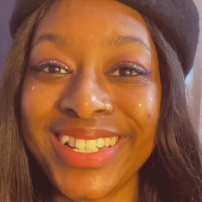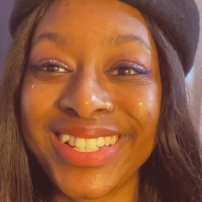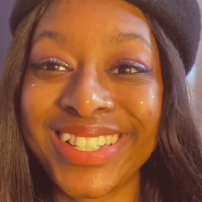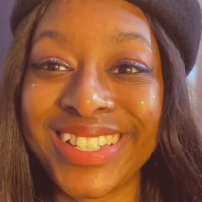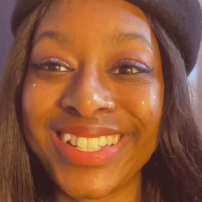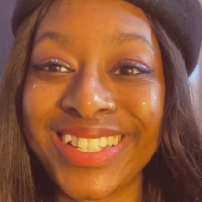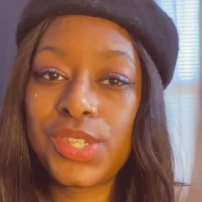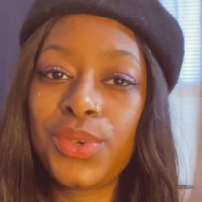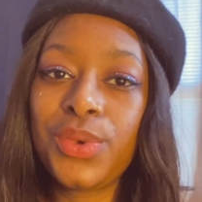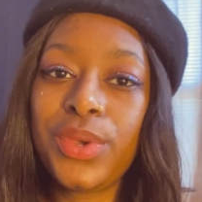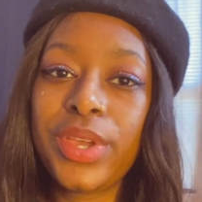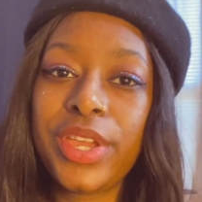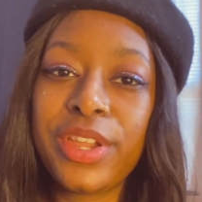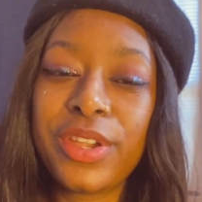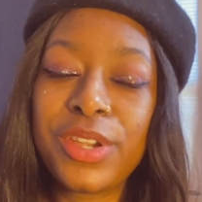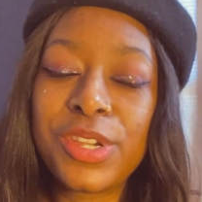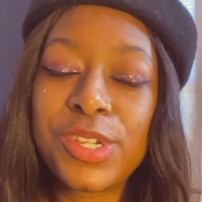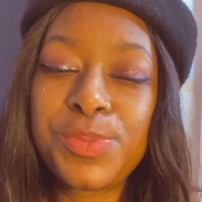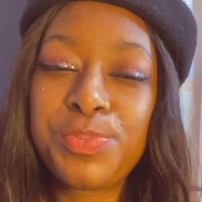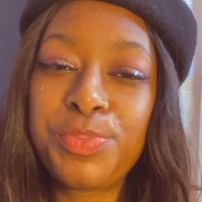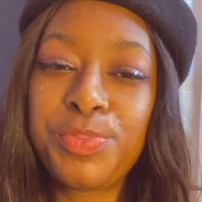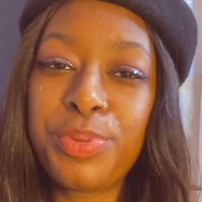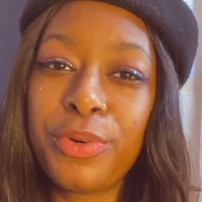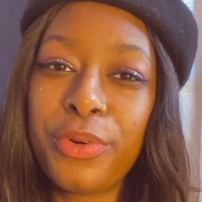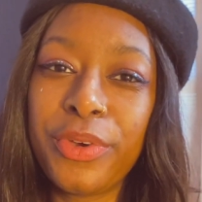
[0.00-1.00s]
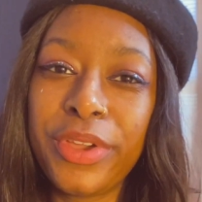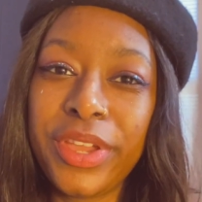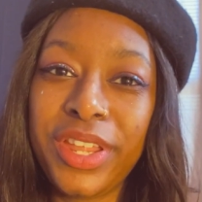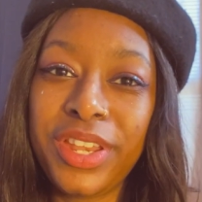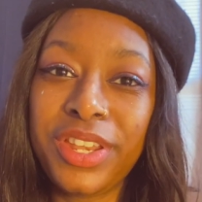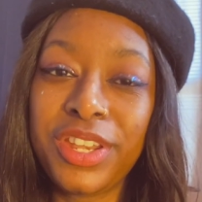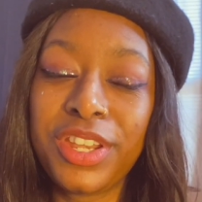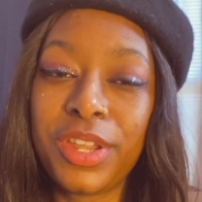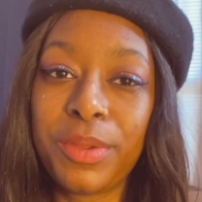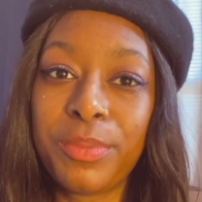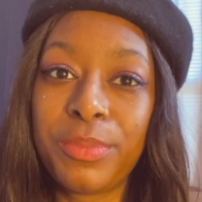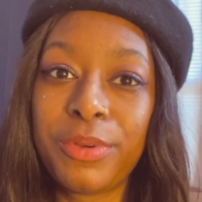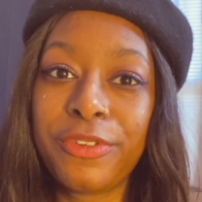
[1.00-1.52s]
So here's point
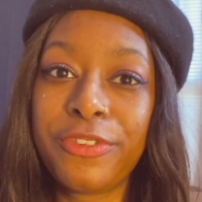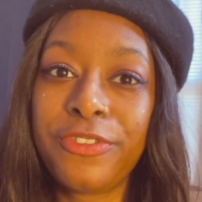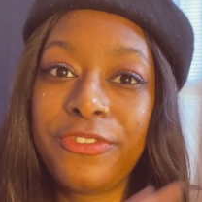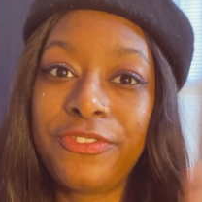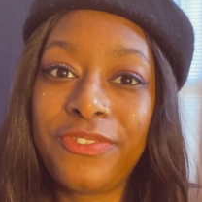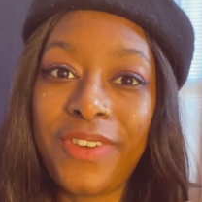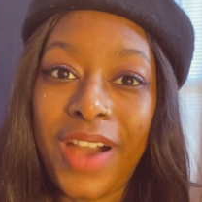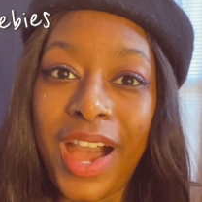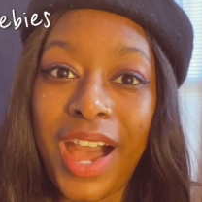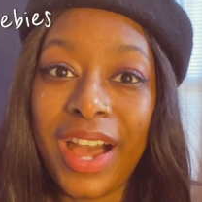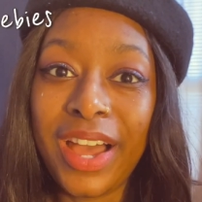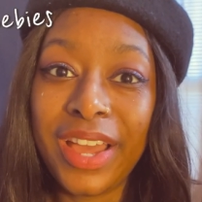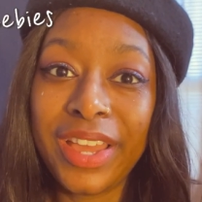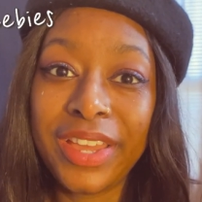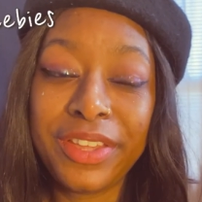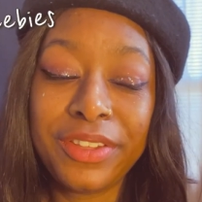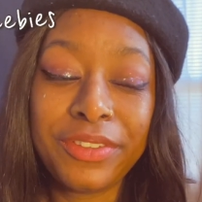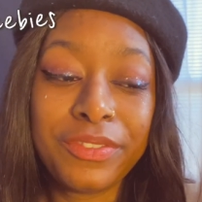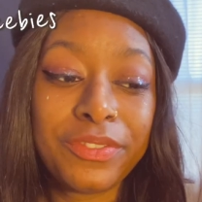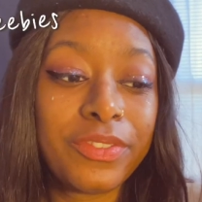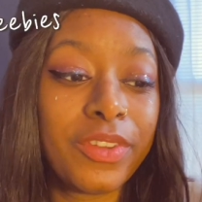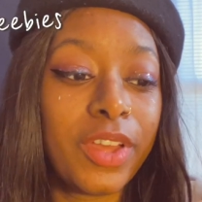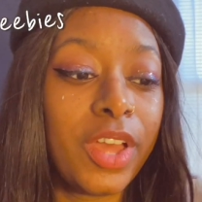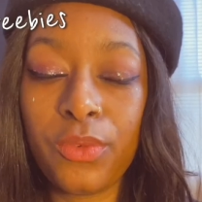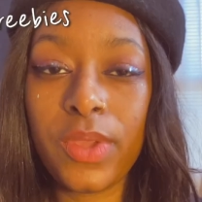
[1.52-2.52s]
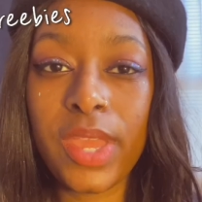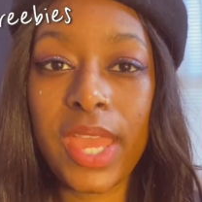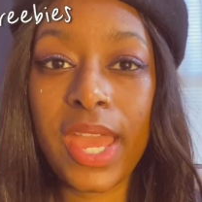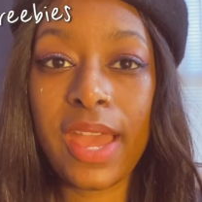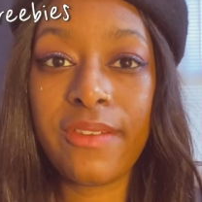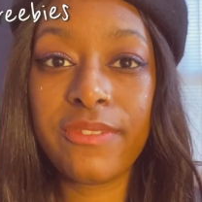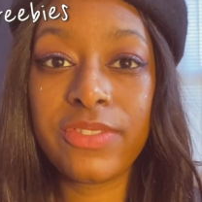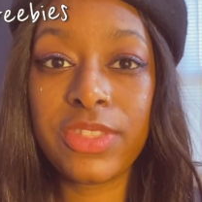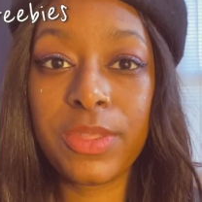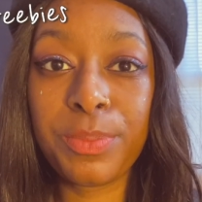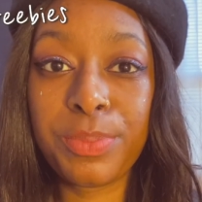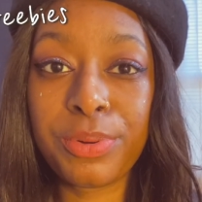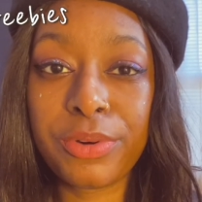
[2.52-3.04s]
number 5. We
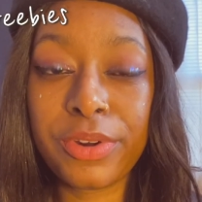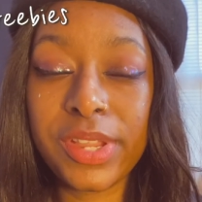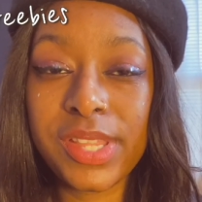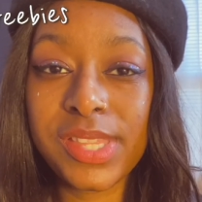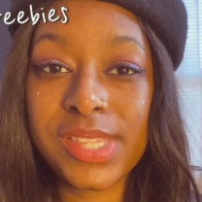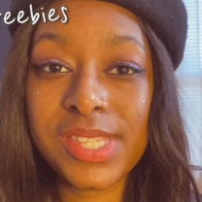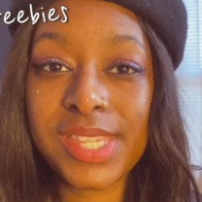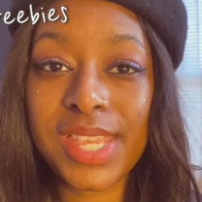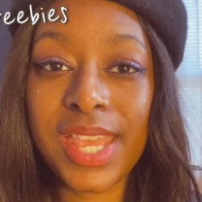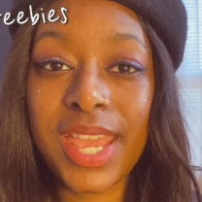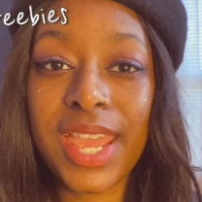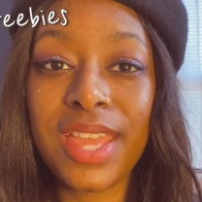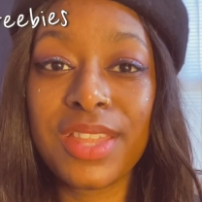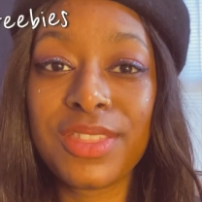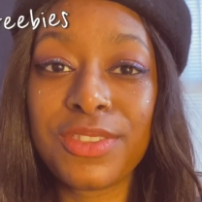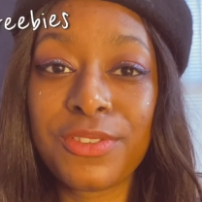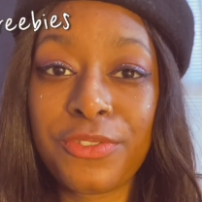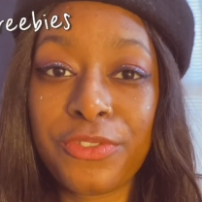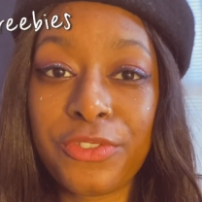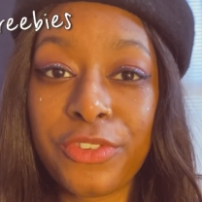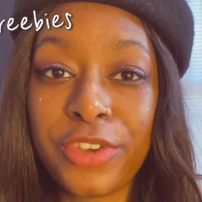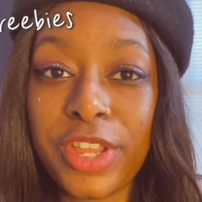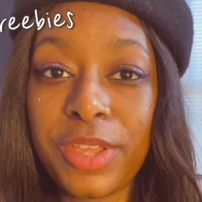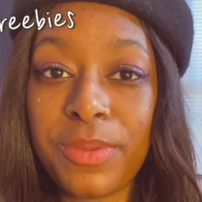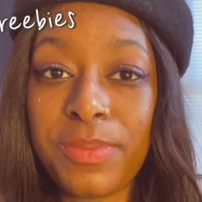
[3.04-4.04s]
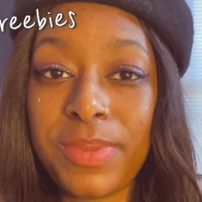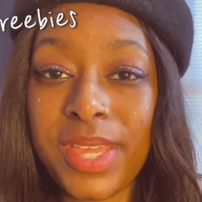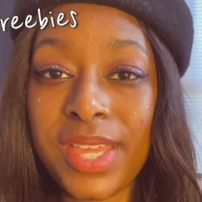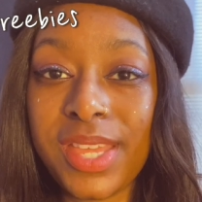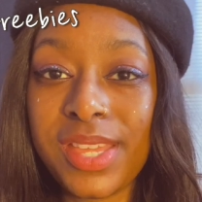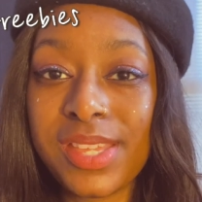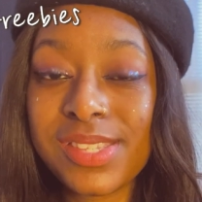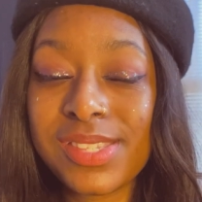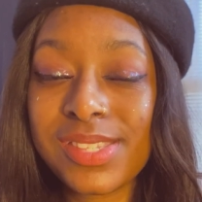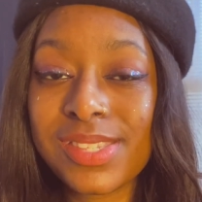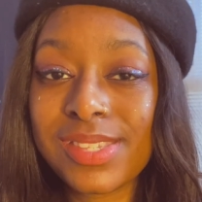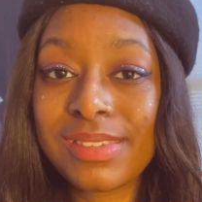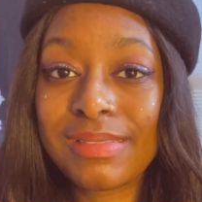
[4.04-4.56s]
have the prints and the
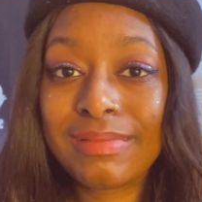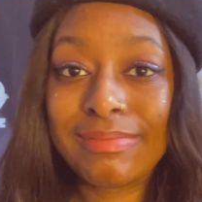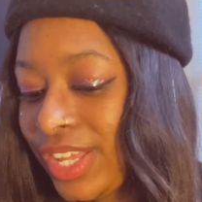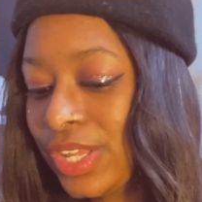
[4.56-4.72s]
freebies.